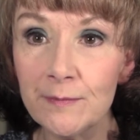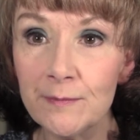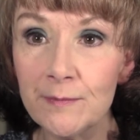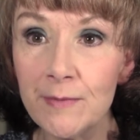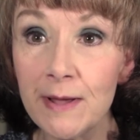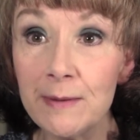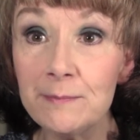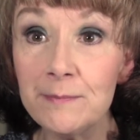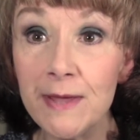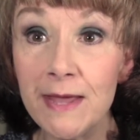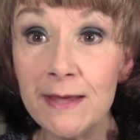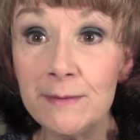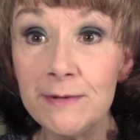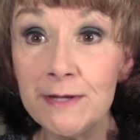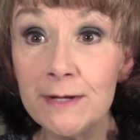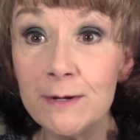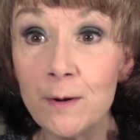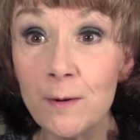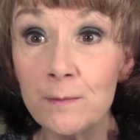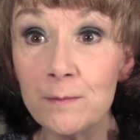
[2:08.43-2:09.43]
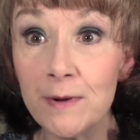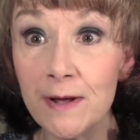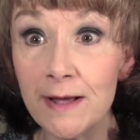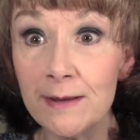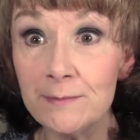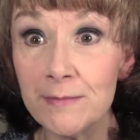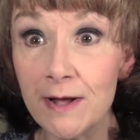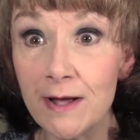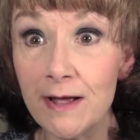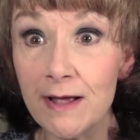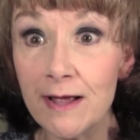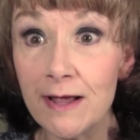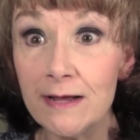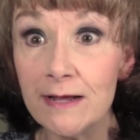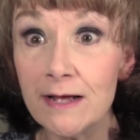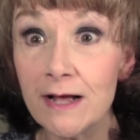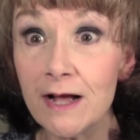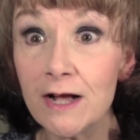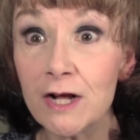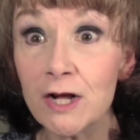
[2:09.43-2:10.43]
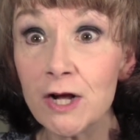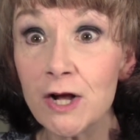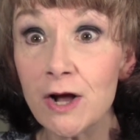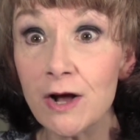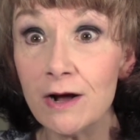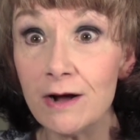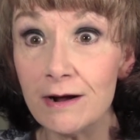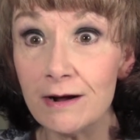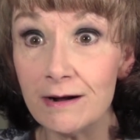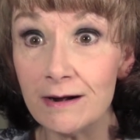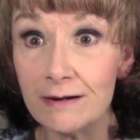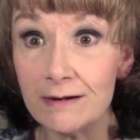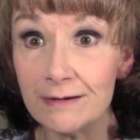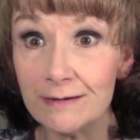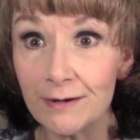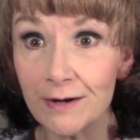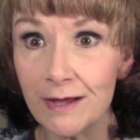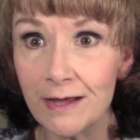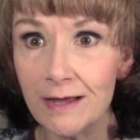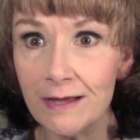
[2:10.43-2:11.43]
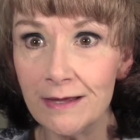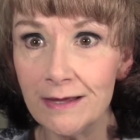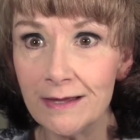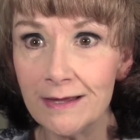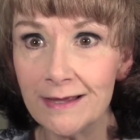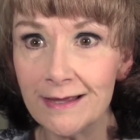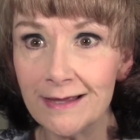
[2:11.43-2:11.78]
my baby go bye-bye car, okay?